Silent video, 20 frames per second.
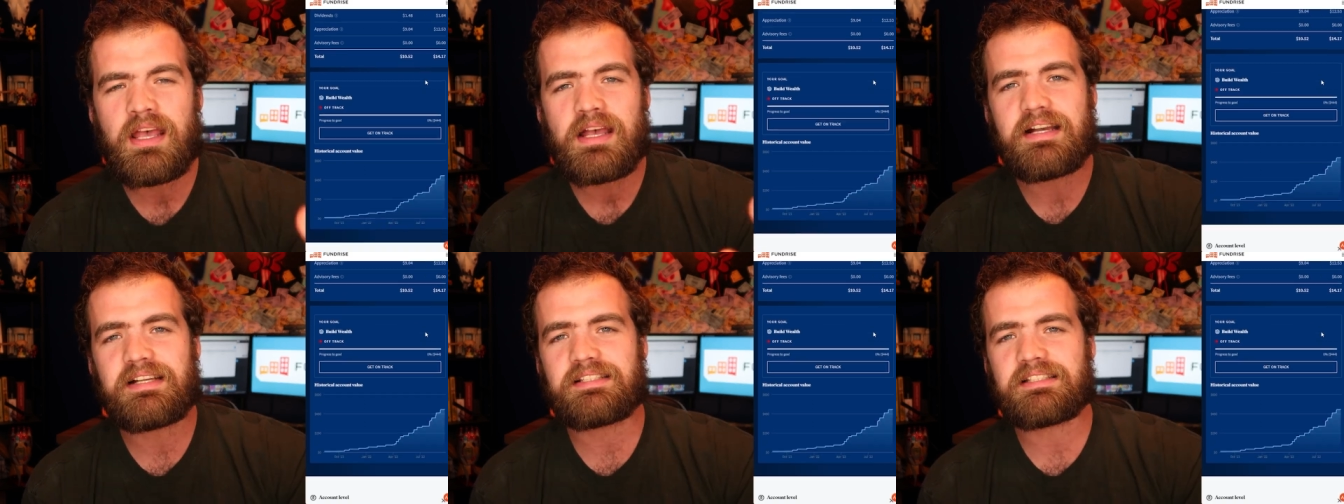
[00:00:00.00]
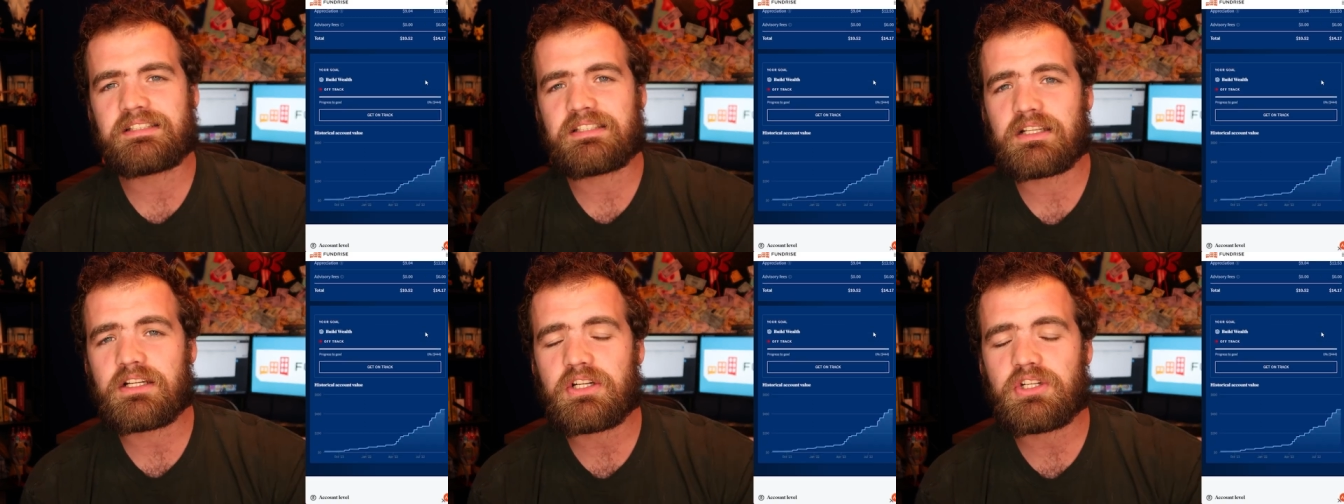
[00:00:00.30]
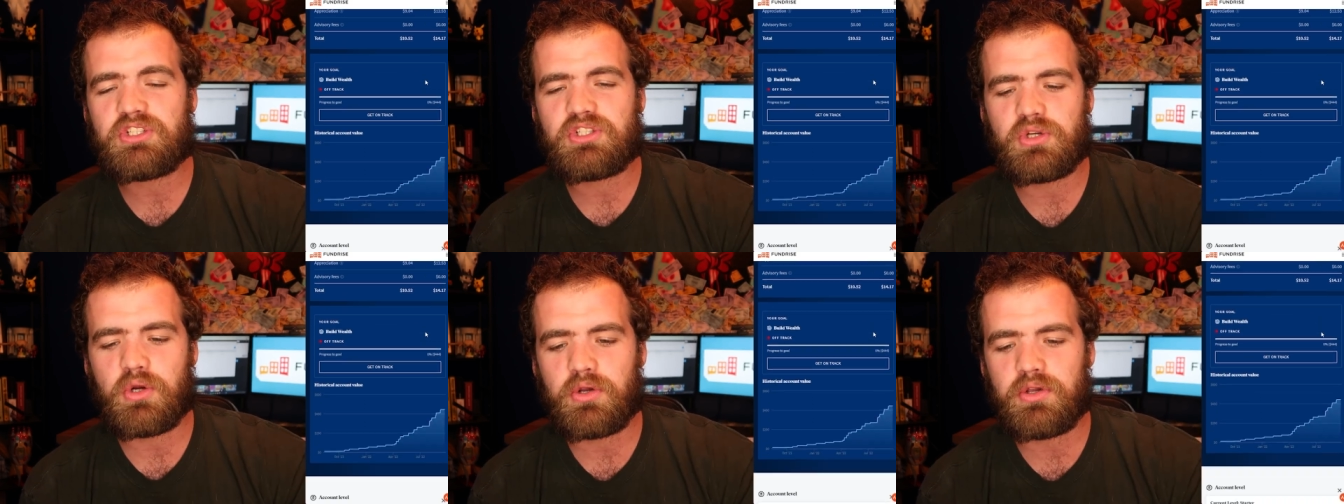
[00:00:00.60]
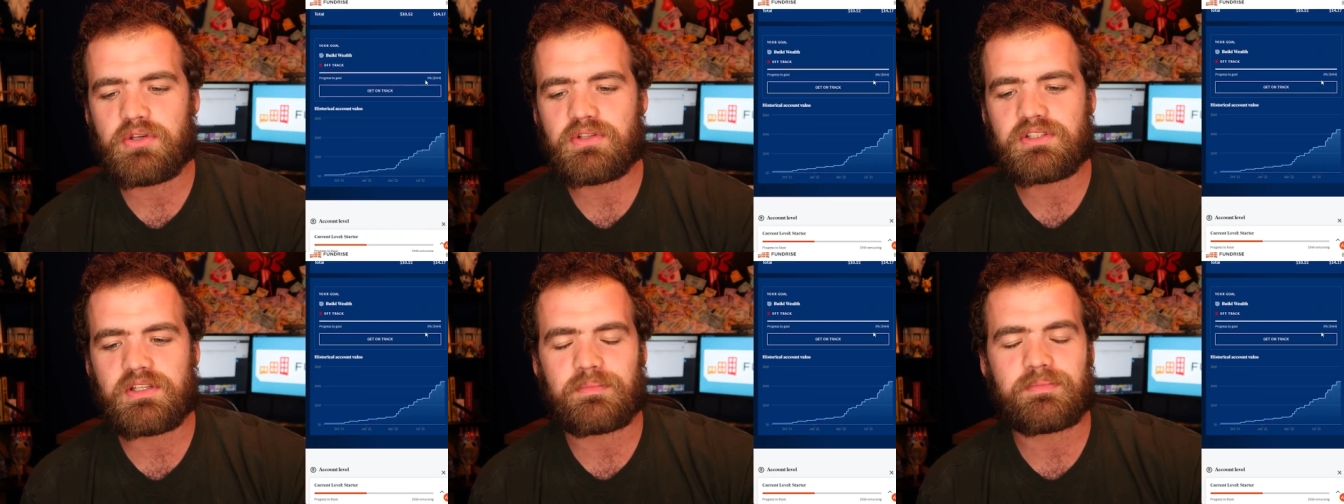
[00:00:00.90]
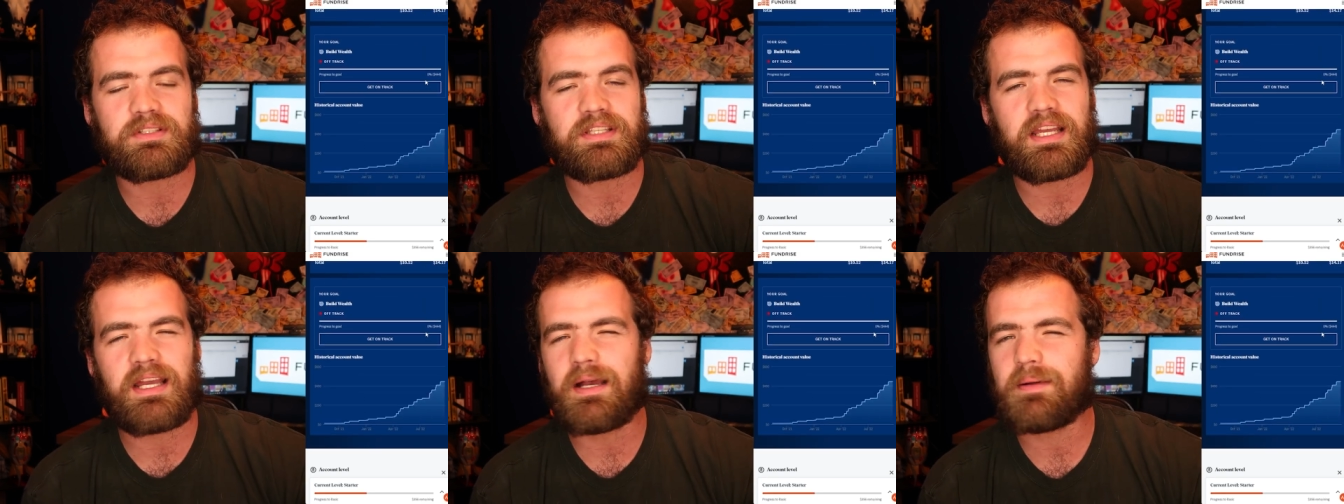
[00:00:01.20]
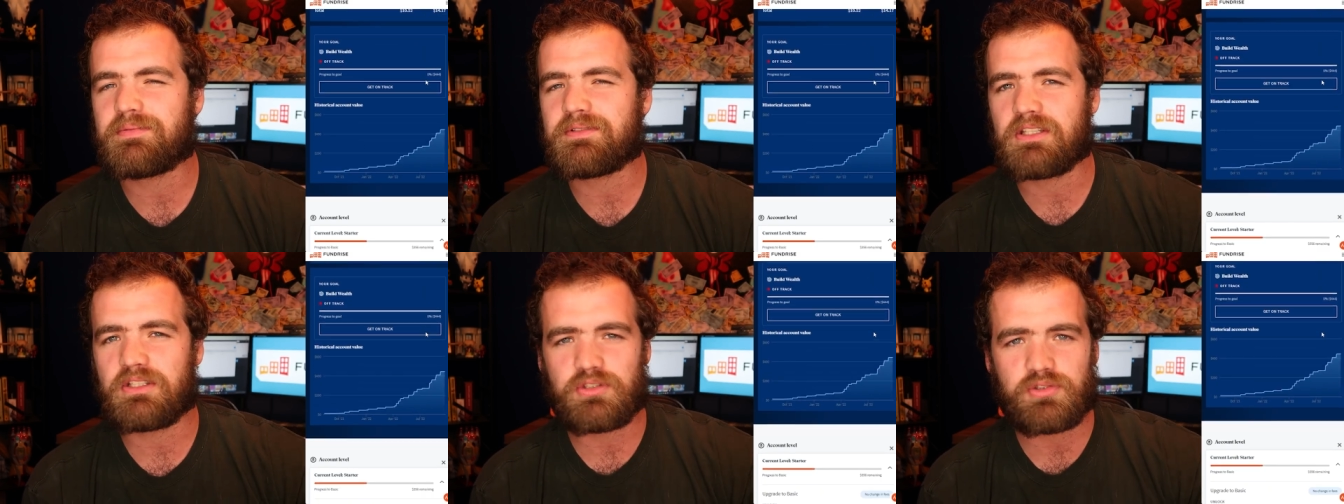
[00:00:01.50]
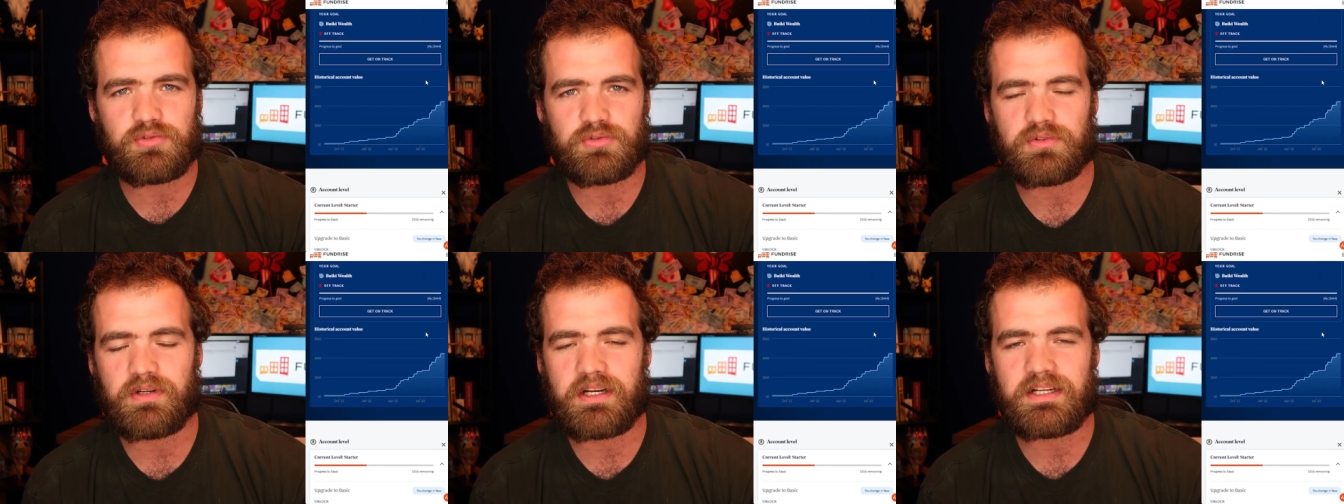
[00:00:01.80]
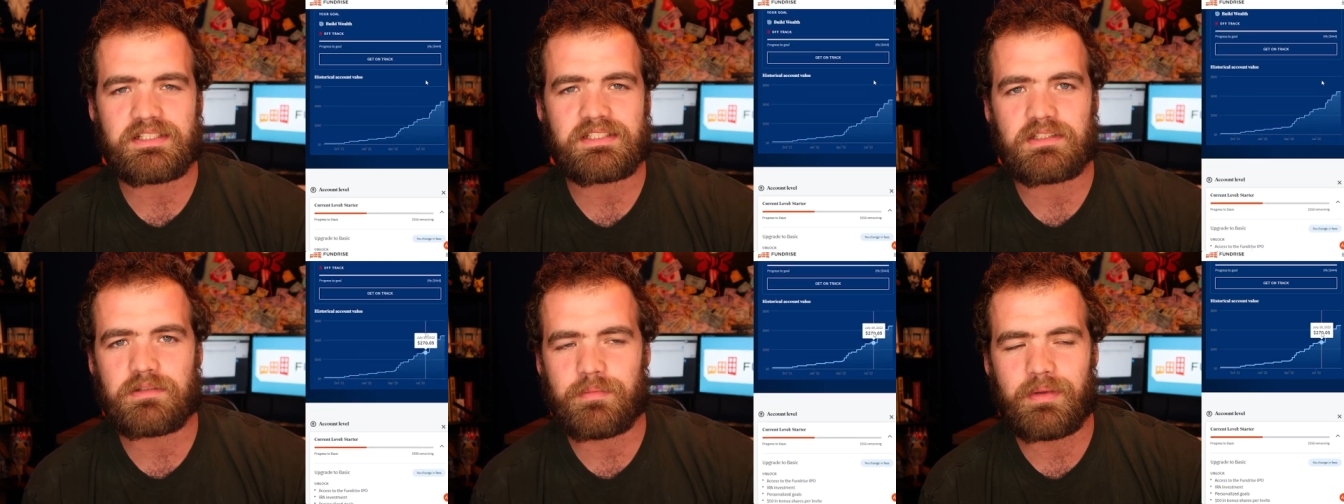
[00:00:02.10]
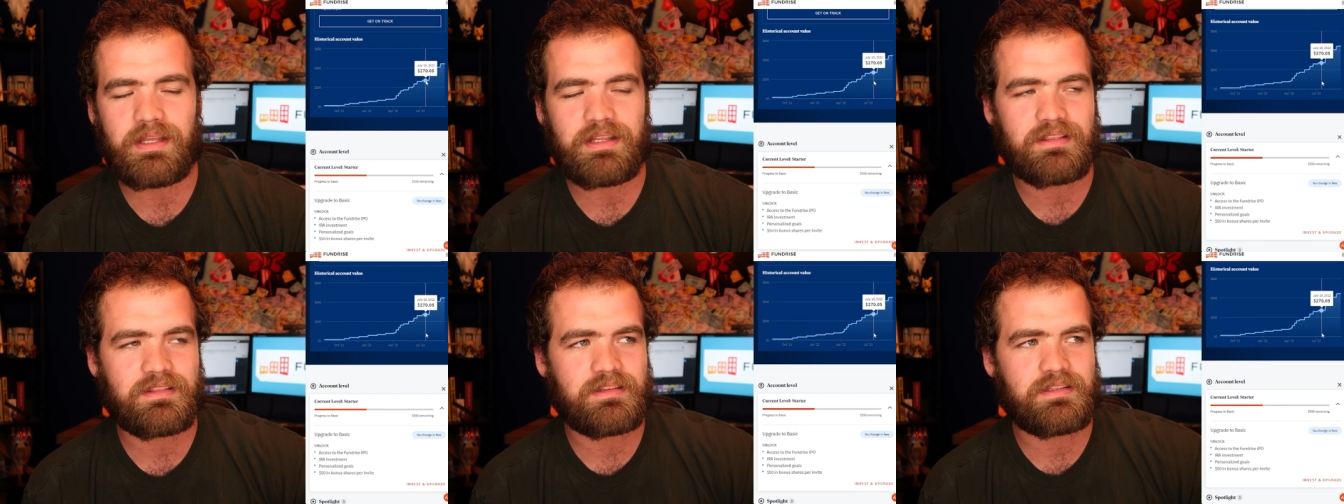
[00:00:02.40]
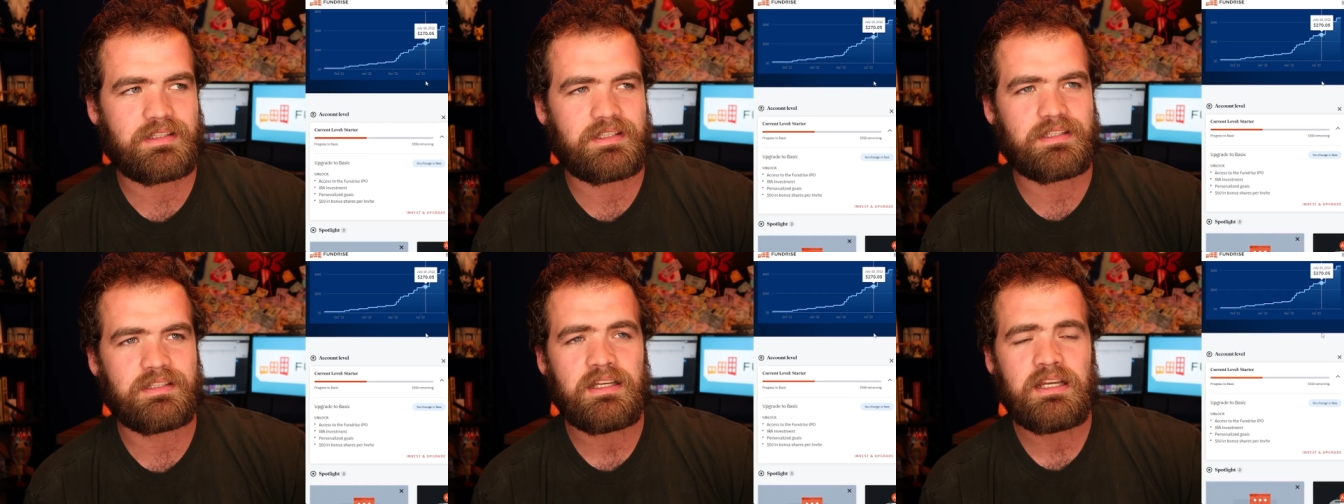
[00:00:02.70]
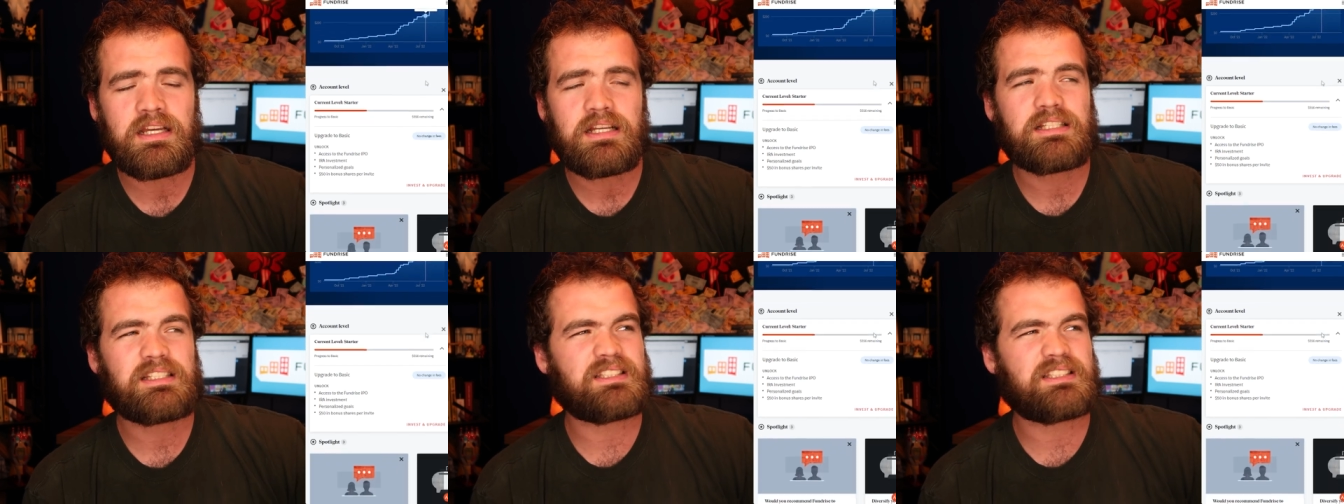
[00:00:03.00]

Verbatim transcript: is it's gonna show you some tips and tricks to make the